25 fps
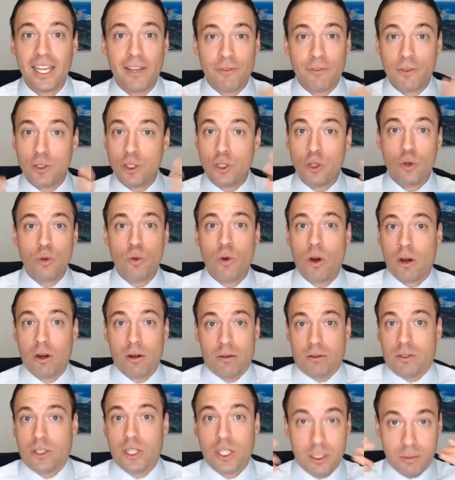if you
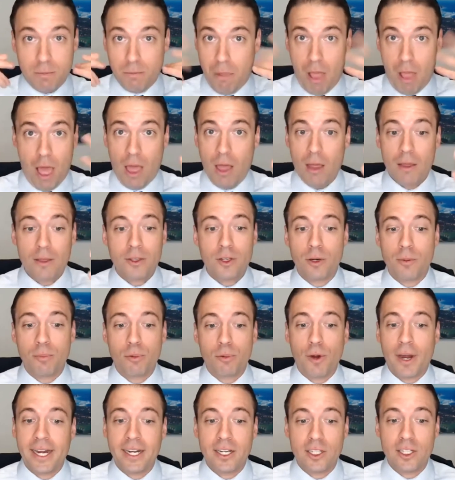are just, bleh, your
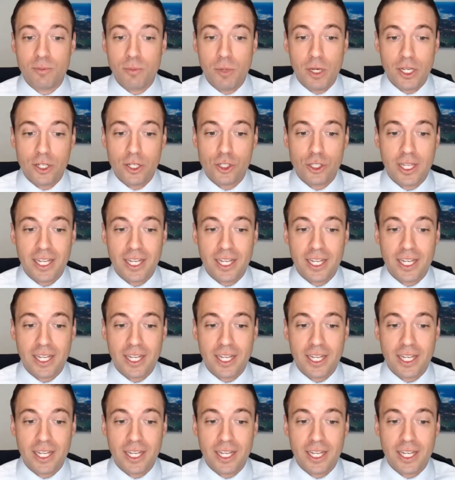brain is mush.